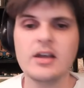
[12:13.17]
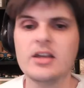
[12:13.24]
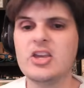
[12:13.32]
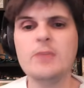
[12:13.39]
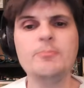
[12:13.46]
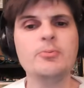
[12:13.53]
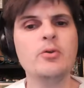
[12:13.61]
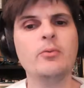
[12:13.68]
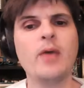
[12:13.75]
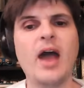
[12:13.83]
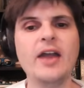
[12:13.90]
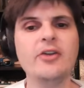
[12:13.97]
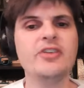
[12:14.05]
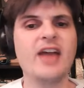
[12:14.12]
Keep your
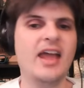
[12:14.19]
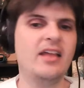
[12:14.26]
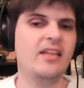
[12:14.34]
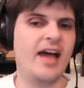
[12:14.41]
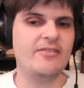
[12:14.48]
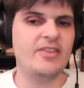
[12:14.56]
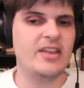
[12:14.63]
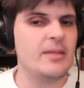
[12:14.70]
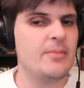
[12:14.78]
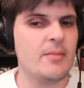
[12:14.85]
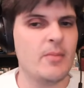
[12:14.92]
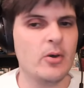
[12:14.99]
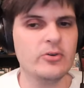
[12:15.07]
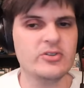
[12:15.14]
ride or die alive at
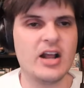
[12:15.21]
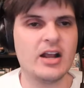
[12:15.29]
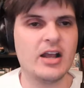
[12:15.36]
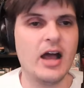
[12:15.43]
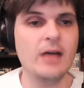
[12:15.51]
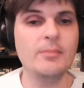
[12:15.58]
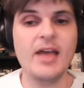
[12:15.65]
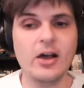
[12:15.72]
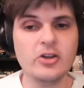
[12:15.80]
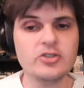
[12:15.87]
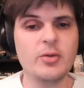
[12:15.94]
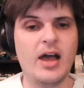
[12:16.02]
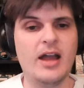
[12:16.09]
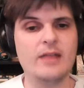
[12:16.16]
ebaymotors.com.
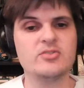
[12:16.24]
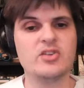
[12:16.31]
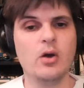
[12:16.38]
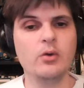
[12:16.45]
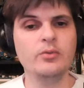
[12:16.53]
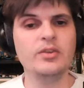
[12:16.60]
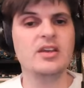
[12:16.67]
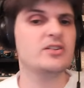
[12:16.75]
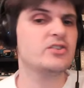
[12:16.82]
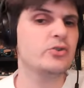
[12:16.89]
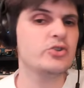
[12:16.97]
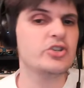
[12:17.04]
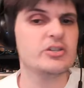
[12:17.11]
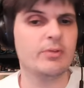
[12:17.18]
Eligible items only,
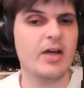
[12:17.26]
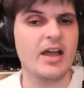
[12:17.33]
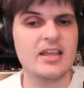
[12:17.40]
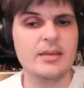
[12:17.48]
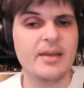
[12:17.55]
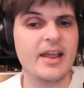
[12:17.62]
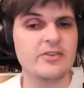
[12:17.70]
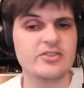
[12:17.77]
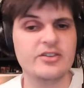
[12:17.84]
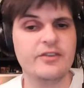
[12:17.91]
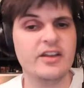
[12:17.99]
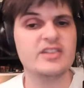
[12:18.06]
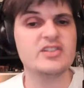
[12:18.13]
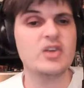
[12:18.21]
exclusions apply. eBay Guarantee
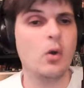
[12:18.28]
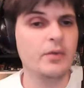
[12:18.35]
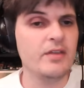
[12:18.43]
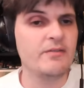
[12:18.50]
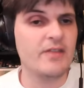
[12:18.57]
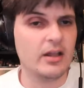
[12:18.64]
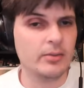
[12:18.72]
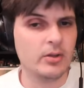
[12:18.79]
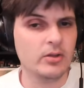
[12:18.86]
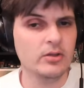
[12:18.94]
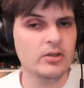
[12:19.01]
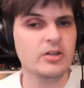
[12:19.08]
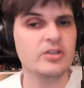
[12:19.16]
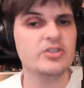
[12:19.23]
Fit is only available
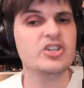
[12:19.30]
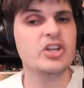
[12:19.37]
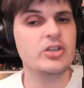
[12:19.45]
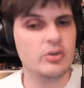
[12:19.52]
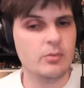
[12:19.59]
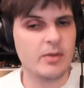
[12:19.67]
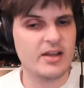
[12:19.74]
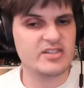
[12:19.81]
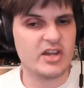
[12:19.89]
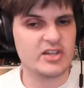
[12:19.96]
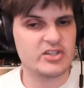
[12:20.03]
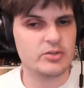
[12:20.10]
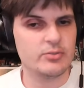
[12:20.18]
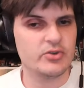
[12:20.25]
to U.S.
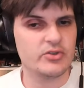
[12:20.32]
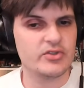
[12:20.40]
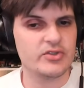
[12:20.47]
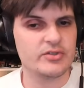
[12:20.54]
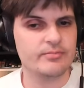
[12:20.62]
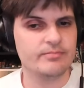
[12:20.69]
customers.